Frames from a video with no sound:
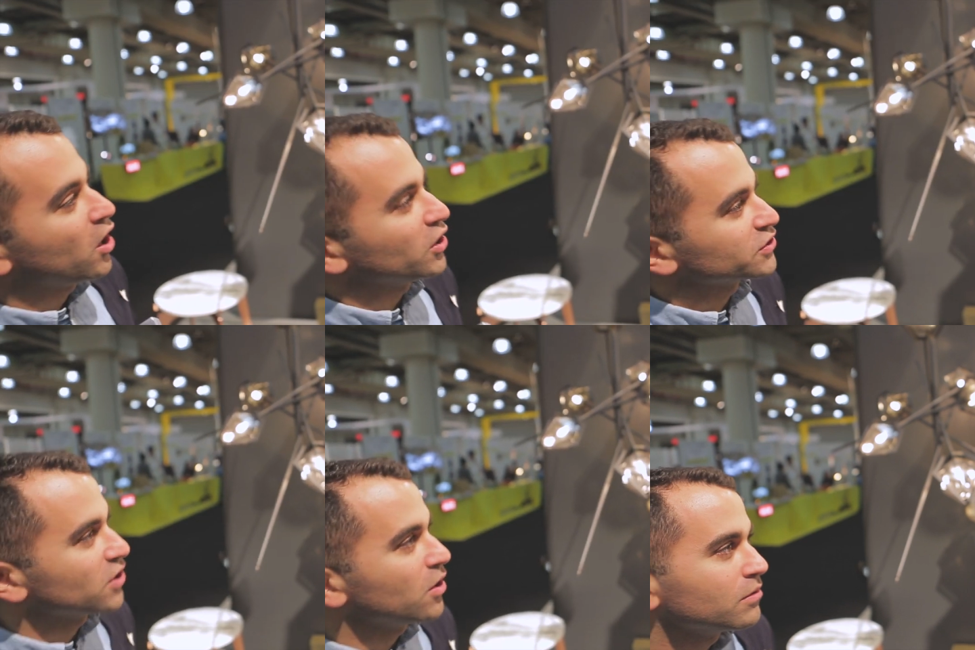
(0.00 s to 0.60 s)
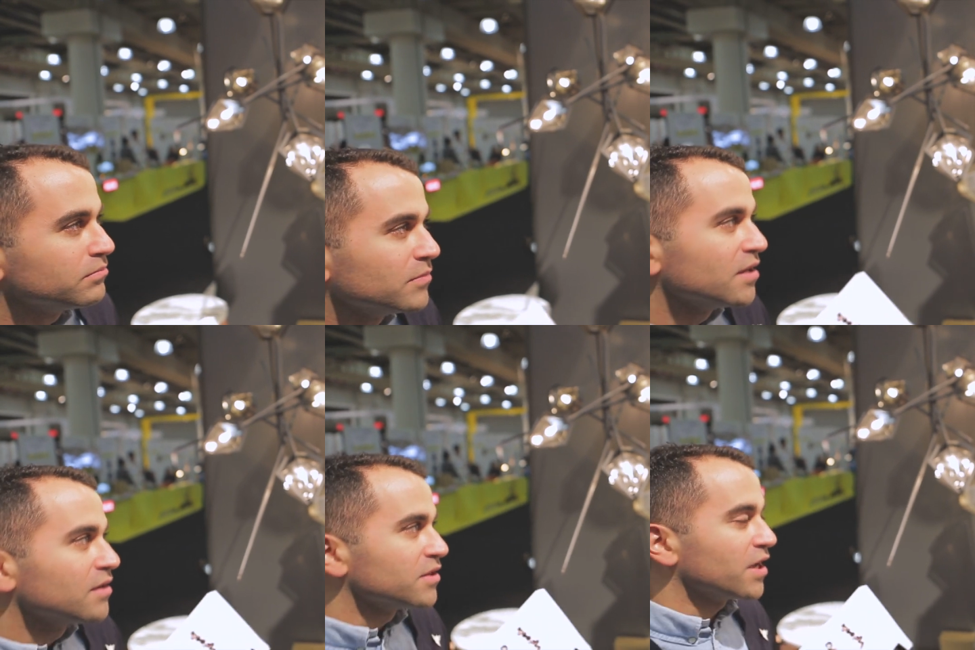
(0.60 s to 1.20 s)
Also,
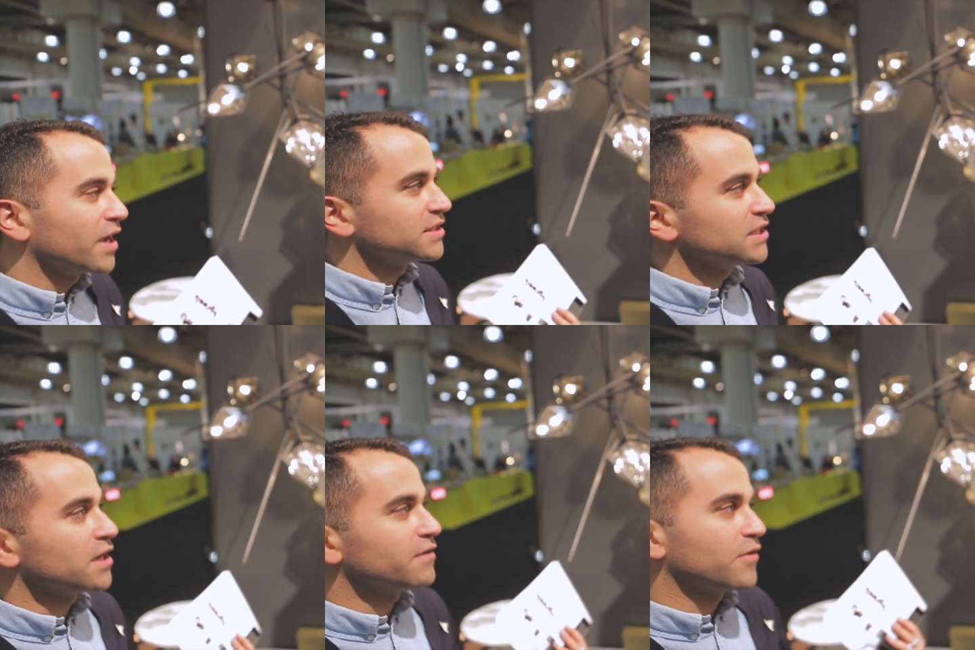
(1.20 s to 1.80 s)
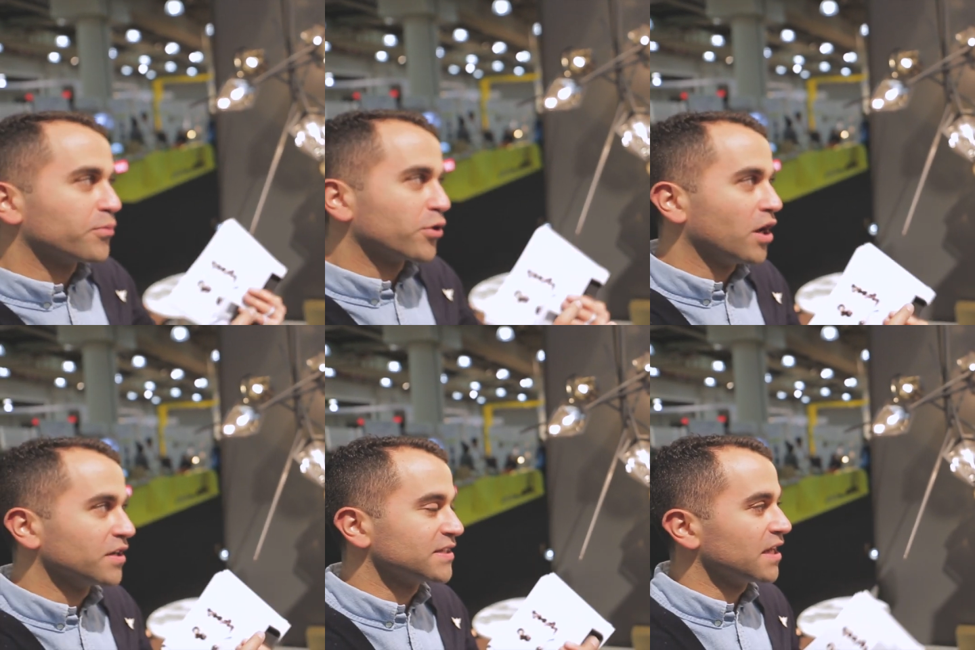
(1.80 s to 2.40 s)
the idea of a
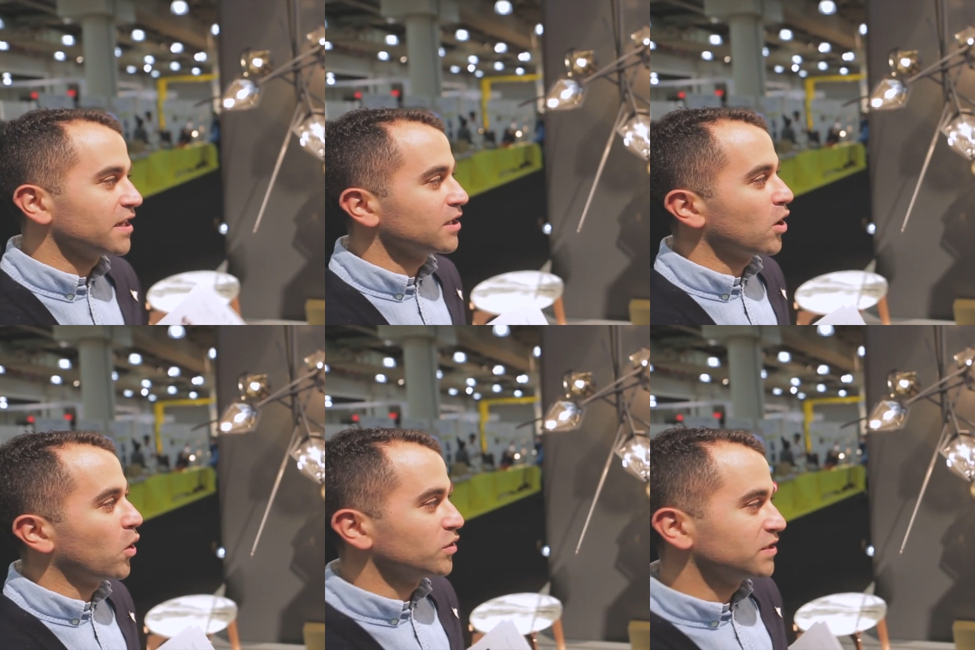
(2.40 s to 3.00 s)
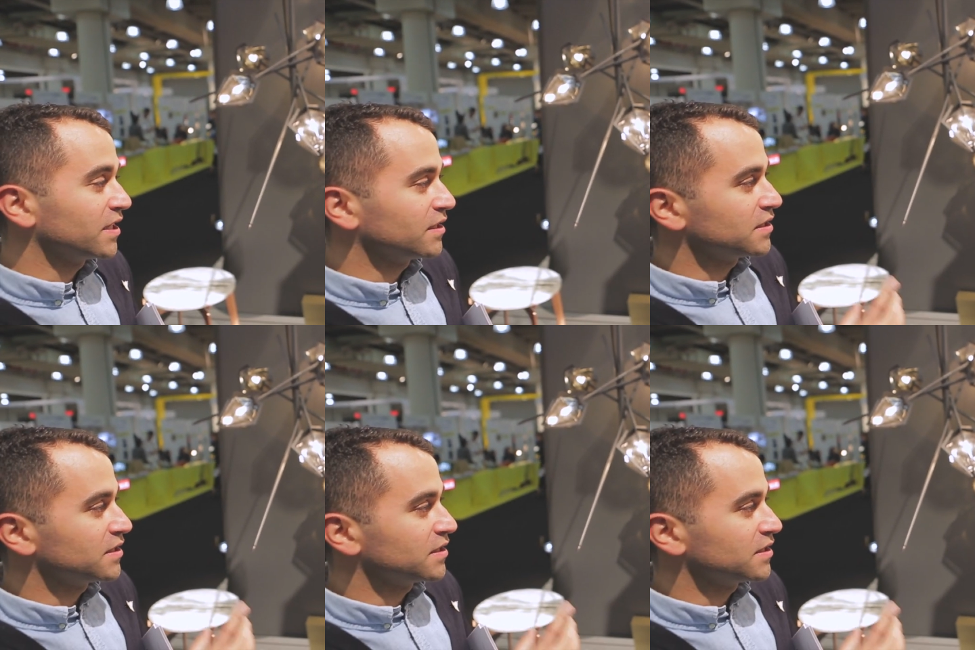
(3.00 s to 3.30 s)
prong setting holding